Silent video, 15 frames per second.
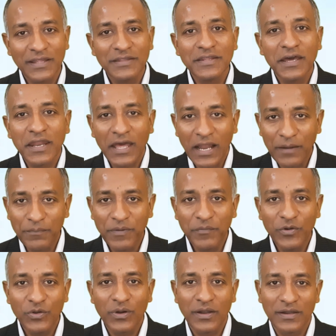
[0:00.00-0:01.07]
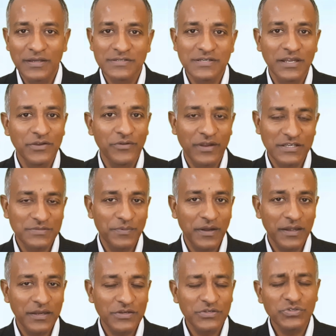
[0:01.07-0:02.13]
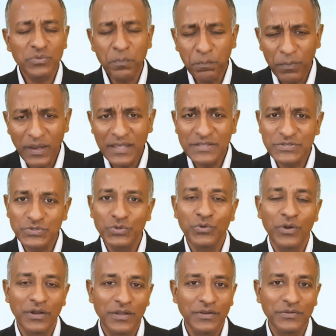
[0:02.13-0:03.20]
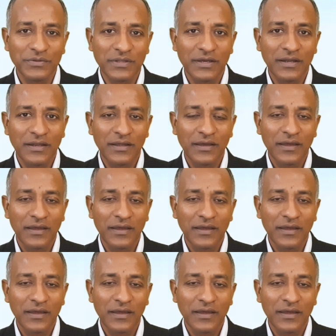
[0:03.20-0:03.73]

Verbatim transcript: and they are helping me to understand your expectations. So please do continue that.